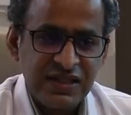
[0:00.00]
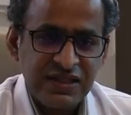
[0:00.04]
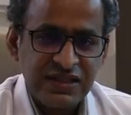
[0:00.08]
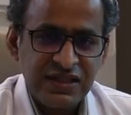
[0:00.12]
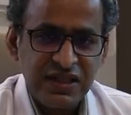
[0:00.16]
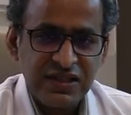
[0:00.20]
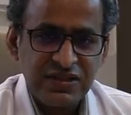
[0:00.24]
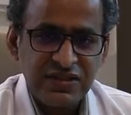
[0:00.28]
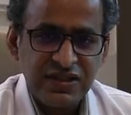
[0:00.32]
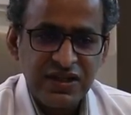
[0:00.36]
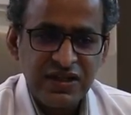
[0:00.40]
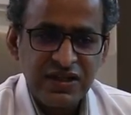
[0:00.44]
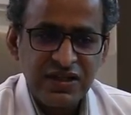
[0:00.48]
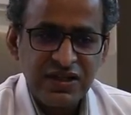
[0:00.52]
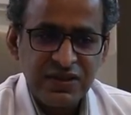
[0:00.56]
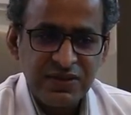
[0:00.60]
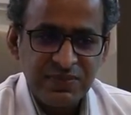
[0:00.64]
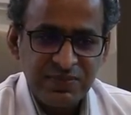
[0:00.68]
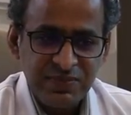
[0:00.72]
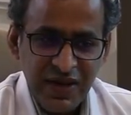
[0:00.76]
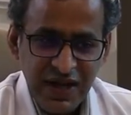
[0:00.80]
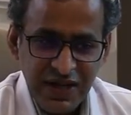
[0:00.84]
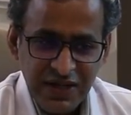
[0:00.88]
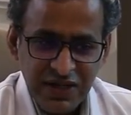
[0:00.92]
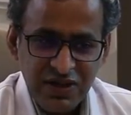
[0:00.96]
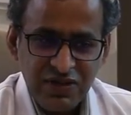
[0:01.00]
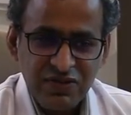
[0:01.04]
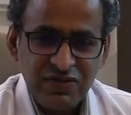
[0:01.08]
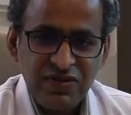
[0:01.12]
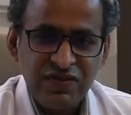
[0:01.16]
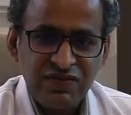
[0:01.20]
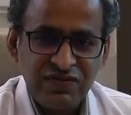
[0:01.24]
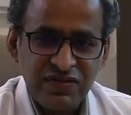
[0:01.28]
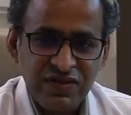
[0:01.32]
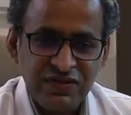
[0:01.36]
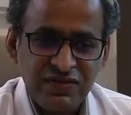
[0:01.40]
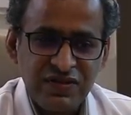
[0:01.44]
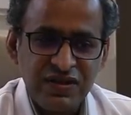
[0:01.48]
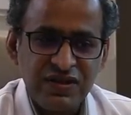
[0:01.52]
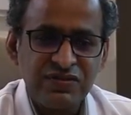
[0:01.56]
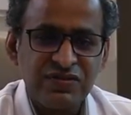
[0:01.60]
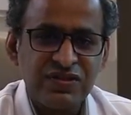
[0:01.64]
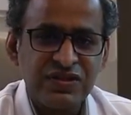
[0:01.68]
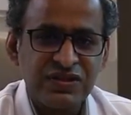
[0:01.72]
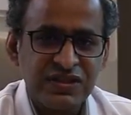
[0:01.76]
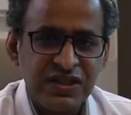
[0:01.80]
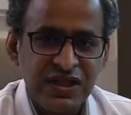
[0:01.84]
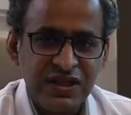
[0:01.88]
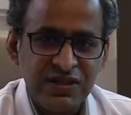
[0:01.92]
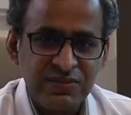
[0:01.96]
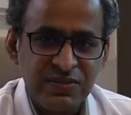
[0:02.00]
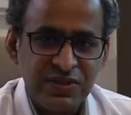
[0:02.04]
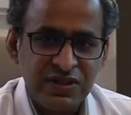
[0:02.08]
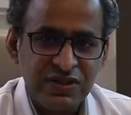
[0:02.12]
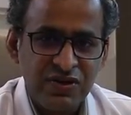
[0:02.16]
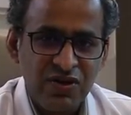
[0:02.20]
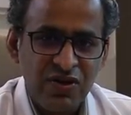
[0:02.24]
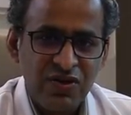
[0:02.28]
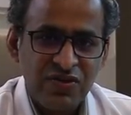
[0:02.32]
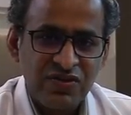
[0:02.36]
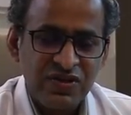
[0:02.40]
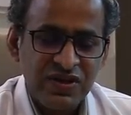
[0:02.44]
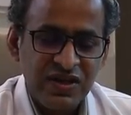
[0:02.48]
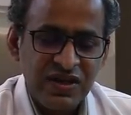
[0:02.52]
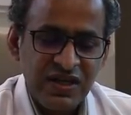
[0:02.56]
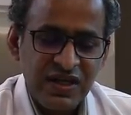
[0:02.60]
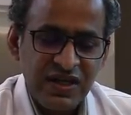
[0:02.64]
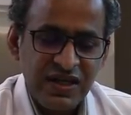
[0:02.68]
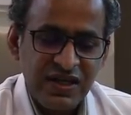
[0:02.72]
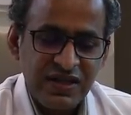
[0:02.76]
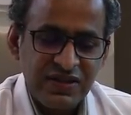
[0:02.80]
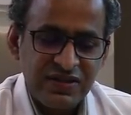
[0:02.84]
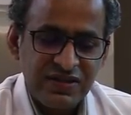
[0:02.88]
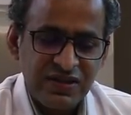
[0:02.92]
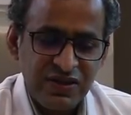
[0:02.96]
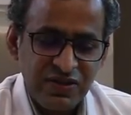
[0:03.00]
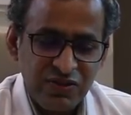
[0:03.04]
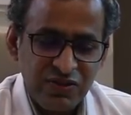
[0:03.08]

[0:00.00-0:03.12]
The third pattern of the fever which came across is